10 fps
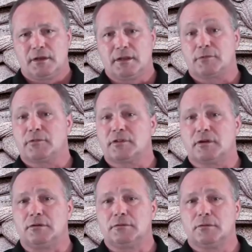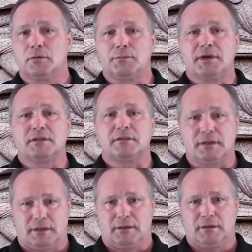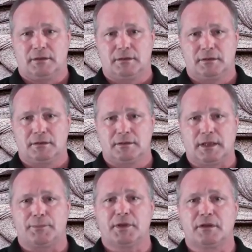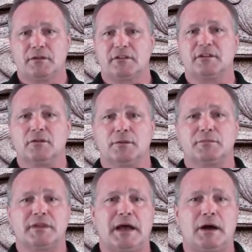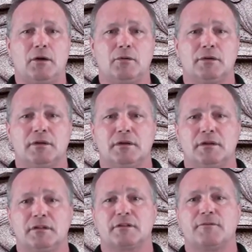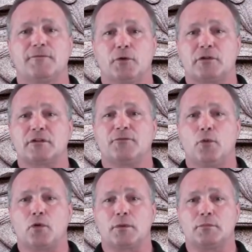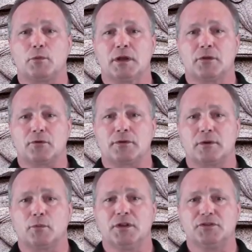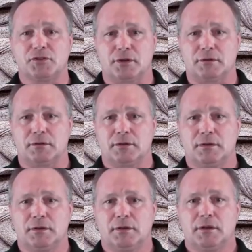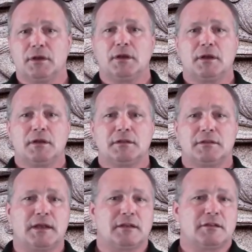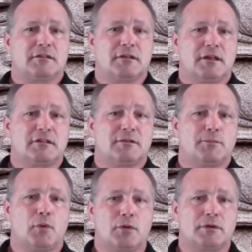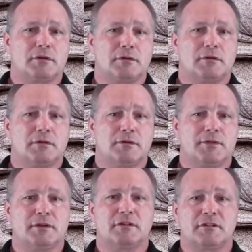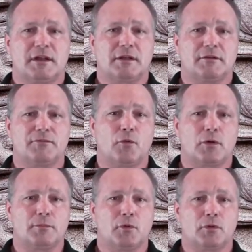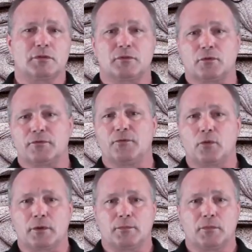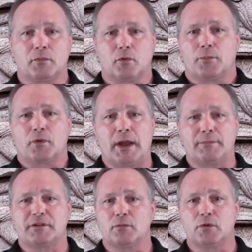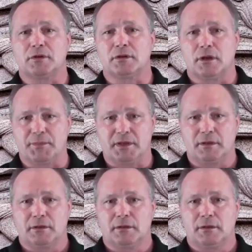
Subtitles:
As a result, one might think that because Sil Lum Tao is the first form we learn in Wing Chun, that it is less important than the second form or third form, or perhaps the wooden dummy.